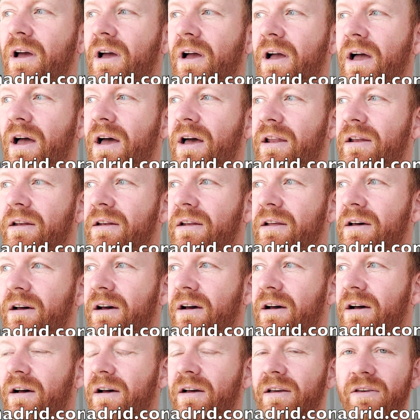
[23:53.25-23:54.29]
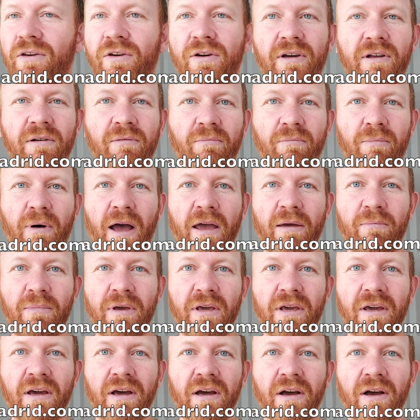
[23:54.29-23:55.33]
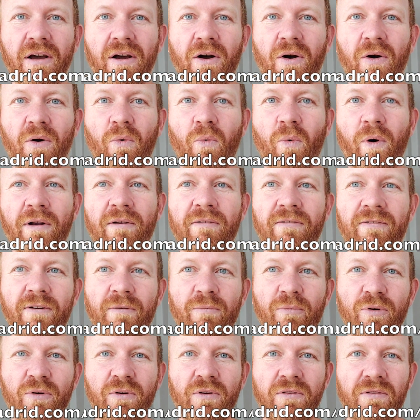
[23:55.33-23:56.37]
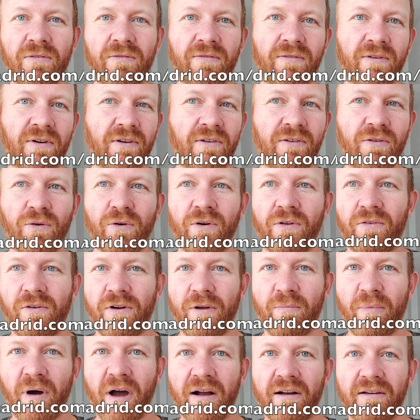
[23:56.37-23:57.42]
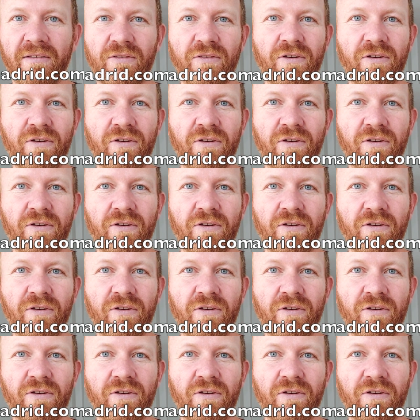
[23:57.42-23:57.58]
And you can buy me one vermouth for $2 or $3.